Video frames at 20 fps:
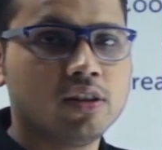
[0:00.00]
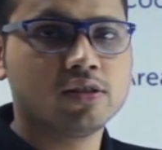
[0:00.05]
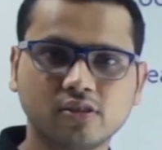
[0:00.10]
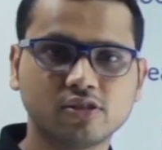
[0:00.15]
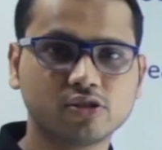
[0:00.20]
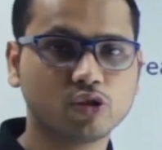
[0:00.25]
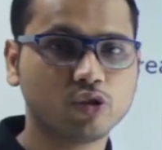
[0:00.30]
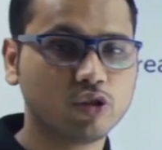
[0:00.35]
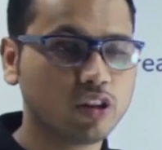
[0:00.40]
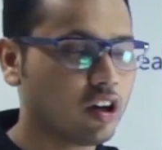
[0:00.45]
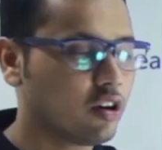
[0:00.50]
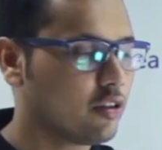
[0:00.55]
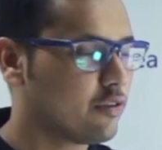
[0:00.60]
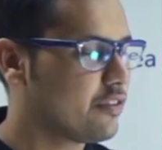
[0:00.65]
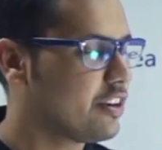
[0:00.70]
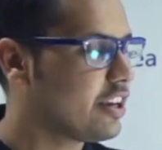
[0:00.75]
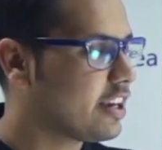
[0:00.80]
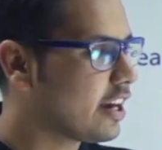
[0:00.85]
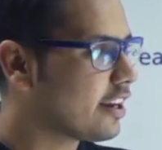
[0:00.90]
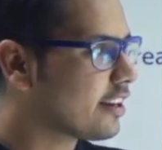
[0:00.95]
So now
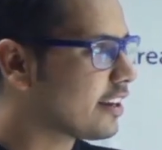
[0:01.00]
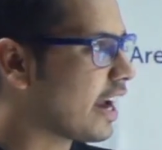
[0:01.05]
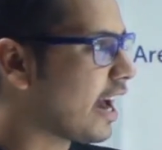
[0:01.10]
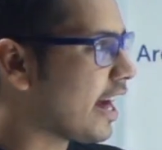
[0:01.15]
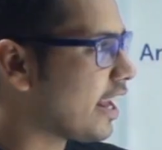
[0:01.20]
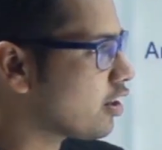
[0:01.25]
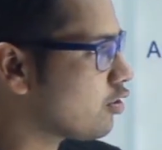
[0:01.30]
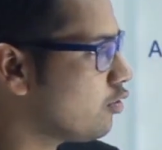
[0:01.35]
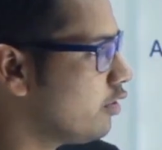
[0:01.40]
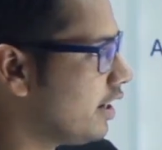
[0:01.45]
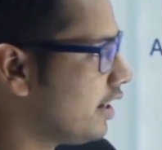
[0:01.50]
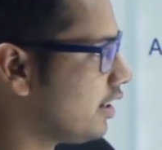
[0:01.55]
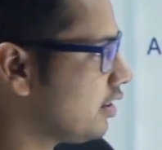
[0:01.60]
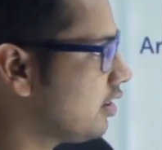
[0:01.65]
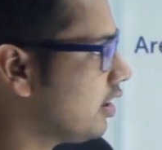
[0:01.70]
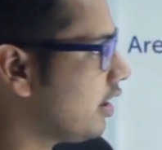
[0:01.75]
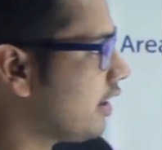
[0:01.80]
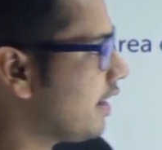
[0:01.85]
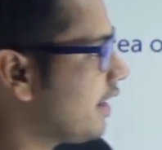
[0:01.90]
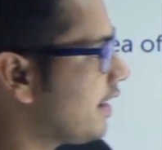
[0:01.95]
we can calculate
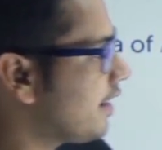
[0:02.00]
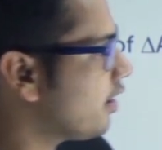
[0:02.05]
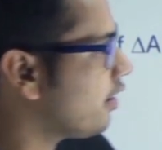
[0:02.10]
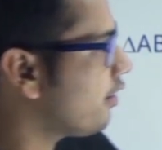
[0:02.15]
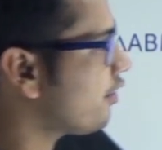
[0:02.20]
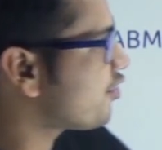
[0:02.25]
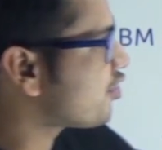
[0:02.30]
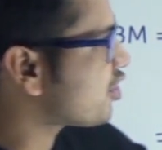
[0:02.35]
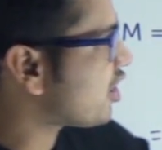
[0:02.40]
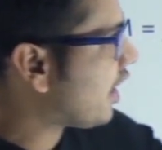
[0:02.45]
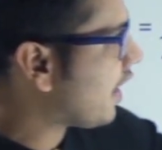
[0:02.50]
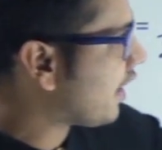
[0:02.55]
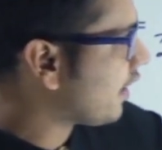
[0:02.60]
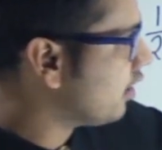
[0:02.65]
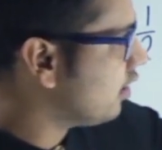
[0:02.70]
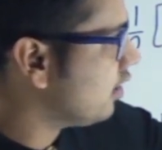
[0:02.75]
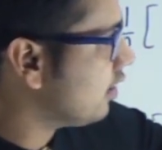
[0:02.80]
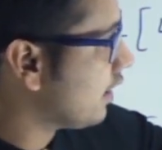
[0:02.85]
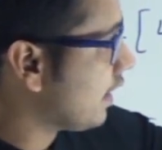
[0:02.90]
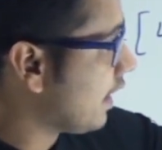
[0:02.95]
the area of
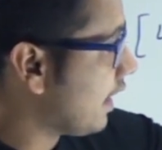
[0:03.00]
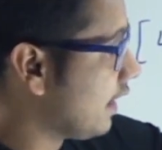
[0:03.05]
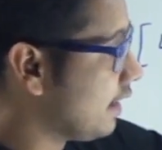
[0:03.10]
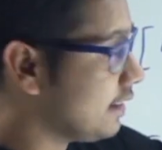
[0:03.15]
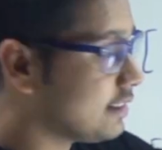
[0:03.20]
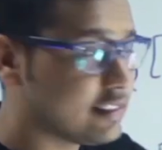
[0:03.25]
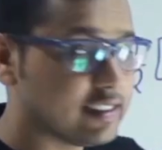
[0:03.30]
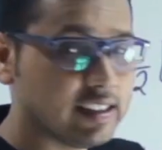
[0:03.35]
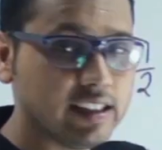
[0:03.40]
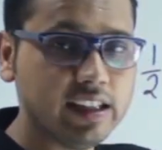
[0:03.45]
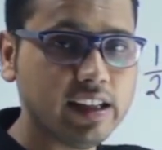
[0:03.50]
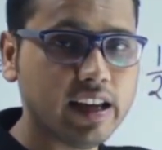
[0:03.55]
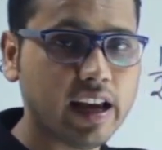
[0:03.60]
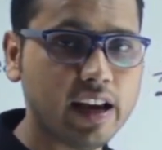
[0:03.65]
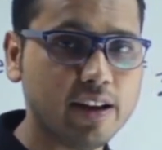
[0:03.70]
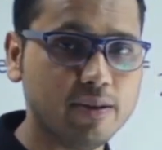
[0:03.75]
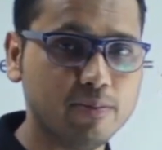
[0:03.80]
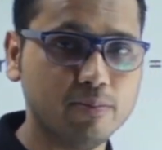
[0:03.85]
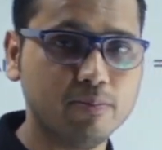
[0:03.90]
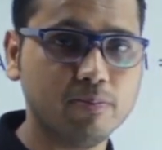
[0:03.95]
triangle
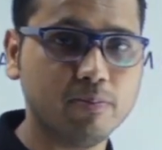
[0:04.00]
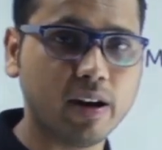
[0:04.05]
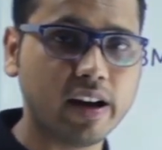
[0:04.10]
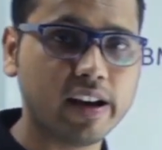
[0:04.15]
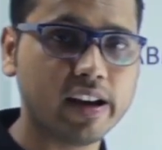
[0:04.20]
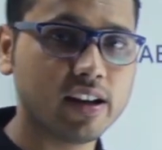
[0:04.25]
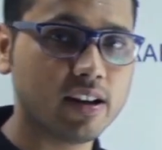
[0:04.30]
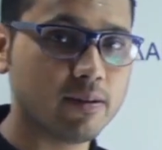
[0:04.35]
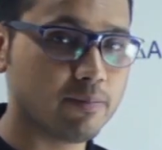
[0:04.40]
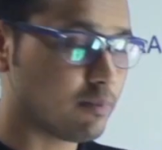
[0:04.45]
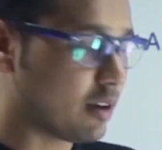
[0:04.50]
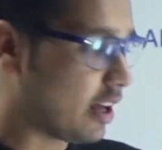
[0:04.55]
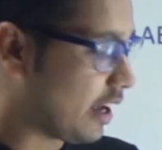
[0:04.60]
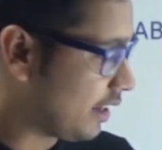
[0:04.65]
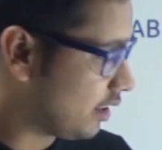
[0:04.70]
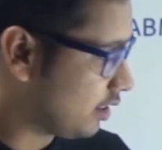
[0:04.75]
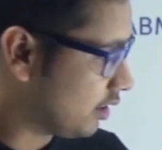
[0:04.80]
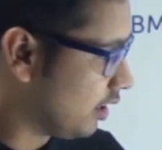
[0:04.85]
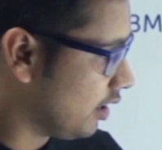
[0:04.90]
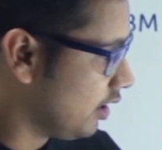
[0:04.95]
ACM by
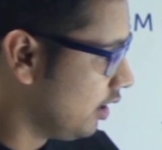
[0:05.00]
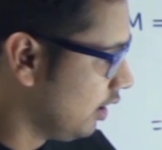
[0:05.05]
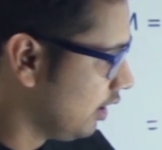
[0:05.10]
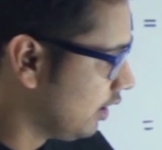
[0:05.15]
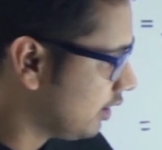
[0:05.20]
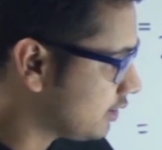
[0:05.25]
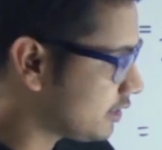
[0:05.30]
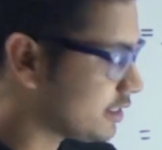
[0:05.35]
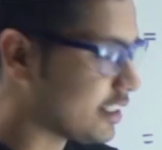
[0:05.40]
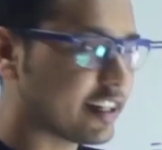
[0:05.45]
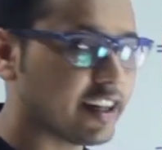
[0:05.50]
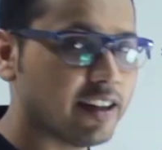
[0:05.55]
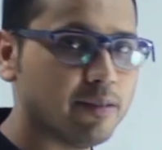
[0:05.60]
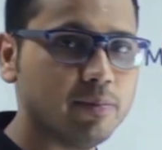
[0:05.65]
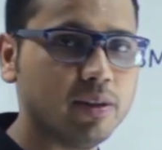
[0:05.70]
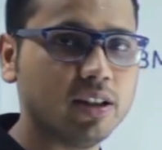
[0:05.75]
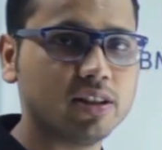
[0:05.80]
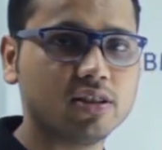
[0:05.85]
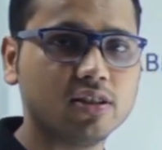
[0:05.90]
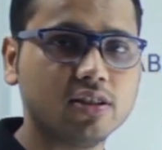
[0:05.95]
applying the second
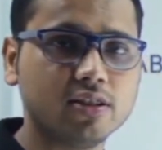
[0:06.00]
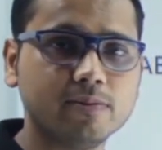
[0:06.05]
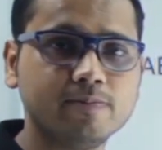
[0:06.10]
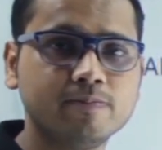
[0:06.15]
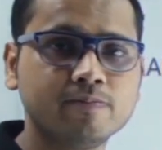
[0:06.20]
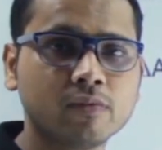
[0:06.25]
method.